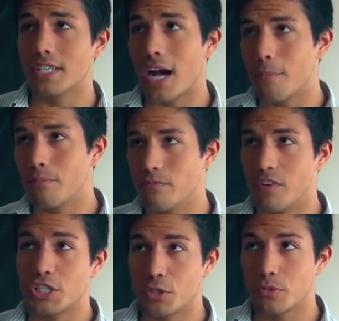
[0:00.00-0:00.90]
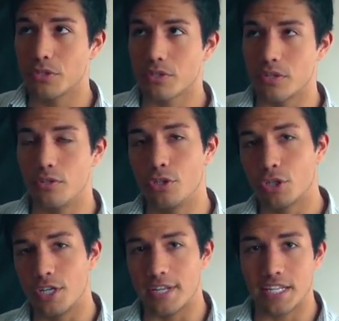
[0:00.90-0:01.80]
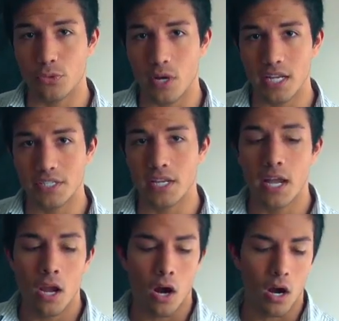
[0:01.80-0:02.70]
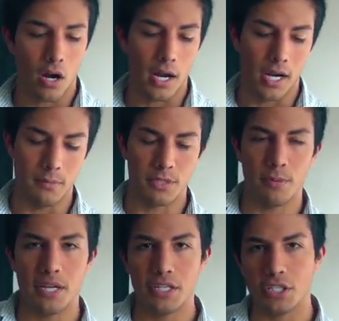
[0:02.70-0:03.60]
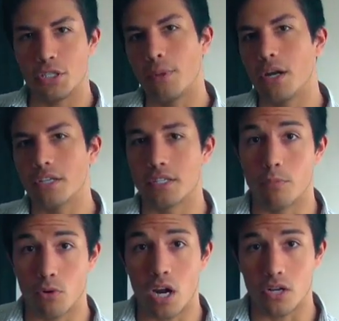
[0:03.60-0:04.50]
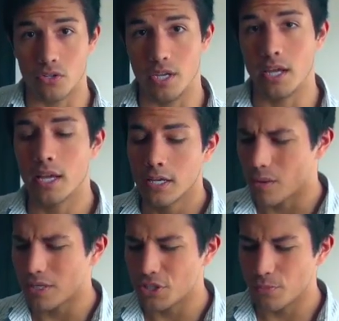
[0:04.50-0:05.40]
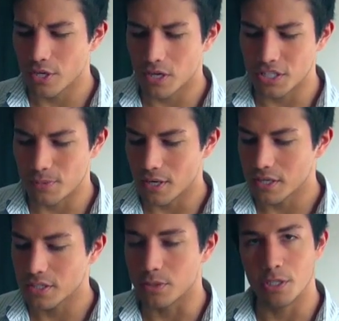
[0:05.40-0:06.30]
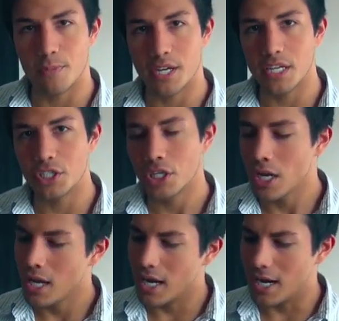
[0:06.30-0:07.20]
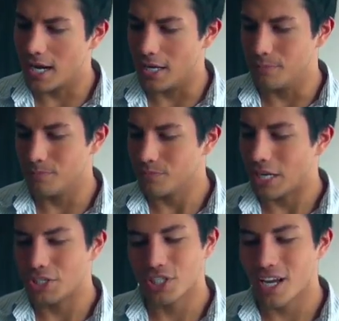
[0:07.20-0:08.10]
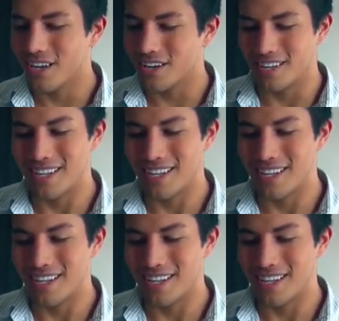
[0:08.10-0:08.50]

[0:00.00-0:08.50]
top vegetables, nutrient dense wise, are um, spinach, asparagus, and broccoli. I'm not too big on asparagus, but spinach, uh, I just kind of,